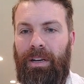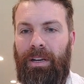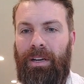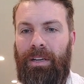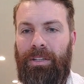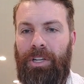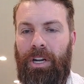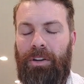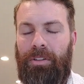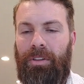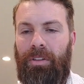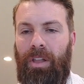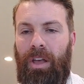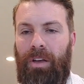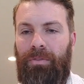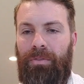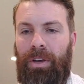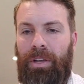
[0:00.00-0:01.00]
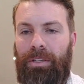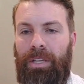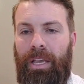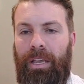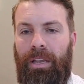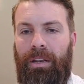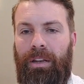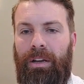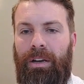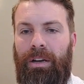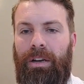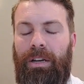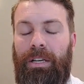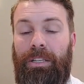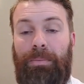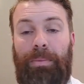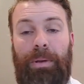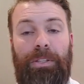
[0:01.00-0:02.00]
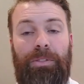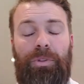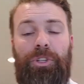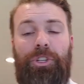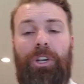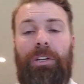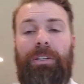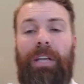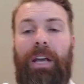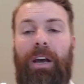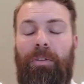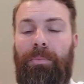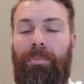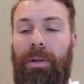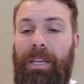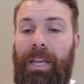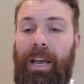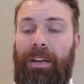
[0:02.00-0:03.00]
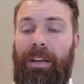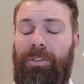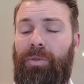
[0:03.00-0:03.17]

Uh, Jonathan LaFontaine. Uh, it depends what shutdown, but yeah,